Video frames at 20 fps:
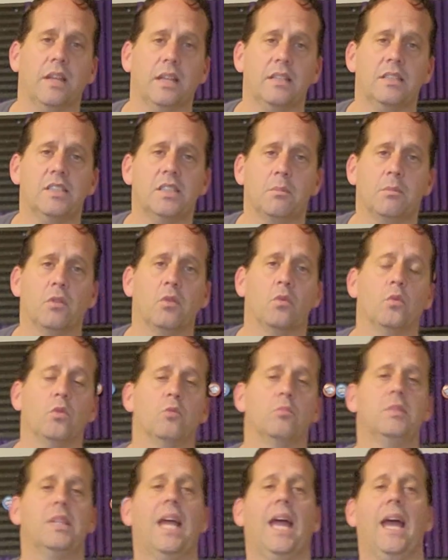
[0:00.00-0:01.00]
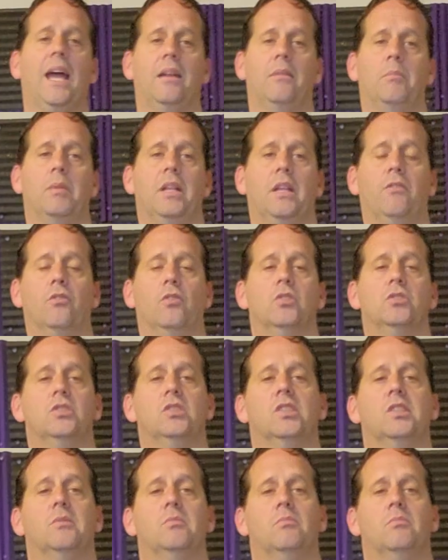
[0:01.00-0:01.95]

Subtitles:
that some of the rooms had mini fridges